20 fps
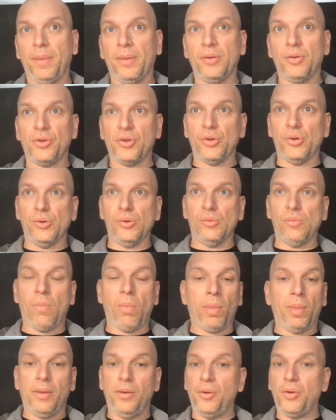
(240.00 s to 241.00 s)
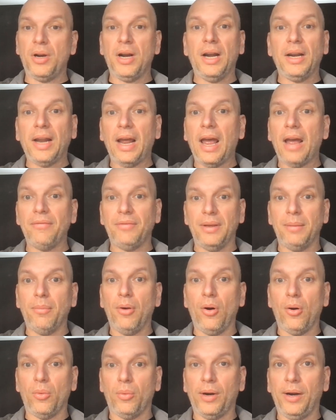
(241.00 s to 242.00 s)
So you can't have them
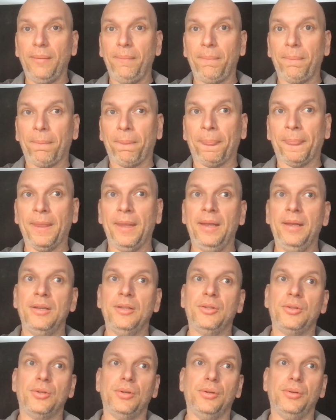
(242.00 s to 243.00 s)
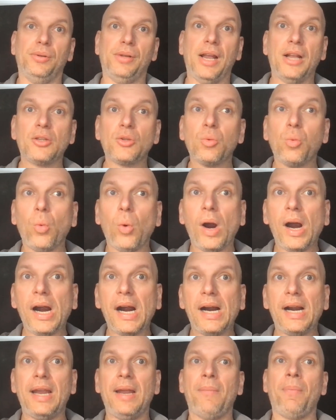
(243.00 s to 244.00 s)
all, right? So that's
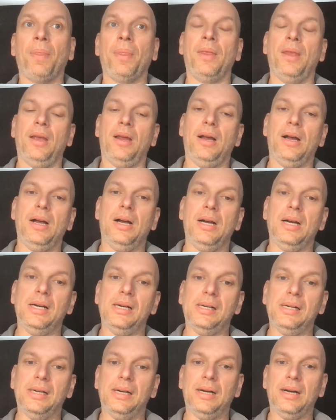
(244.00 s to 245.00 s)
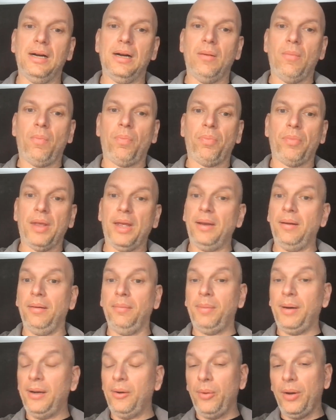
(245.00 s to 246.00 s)
why, and
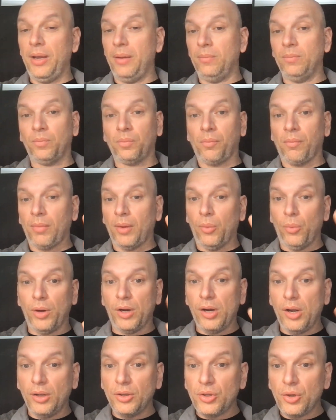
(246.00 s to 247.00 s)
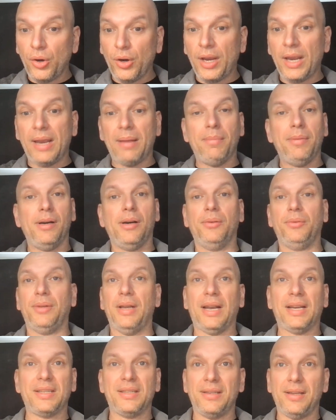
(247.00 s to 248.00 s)
by the way, we're not talking about
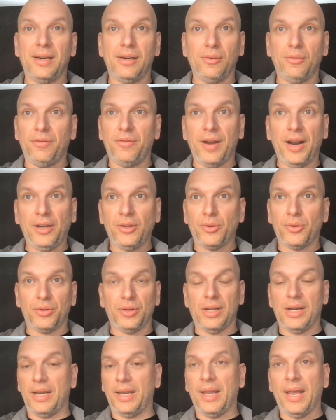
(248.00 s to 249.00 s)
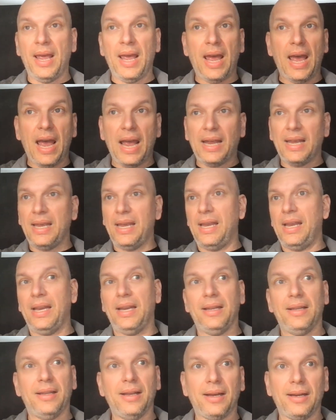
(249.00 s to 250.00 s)
external factors like
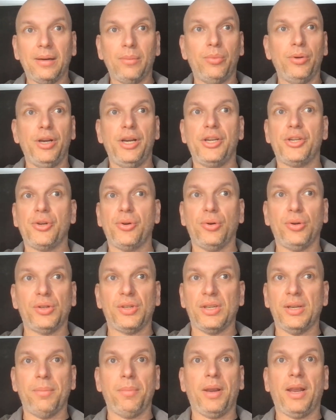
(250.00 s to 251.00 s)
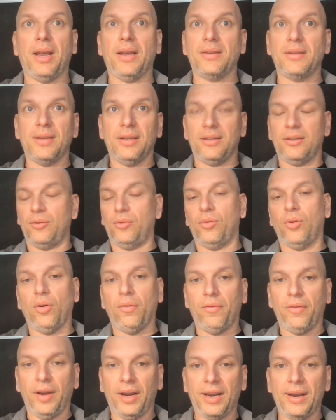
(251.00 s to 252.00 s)
hacking, data breach, or some
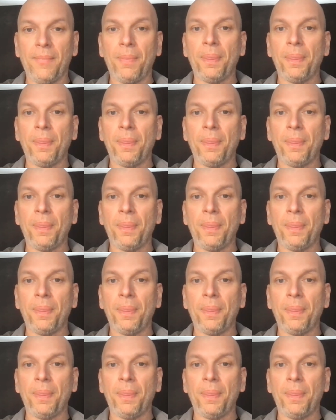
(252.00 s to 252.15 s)
catastrophic